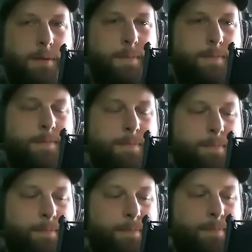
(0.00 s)

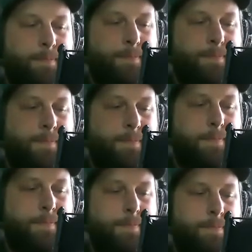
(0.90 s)

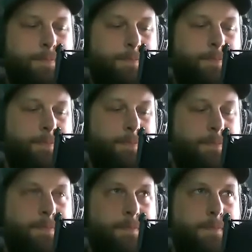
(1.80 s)

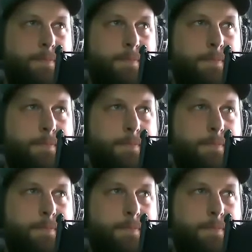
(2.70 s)
(silent)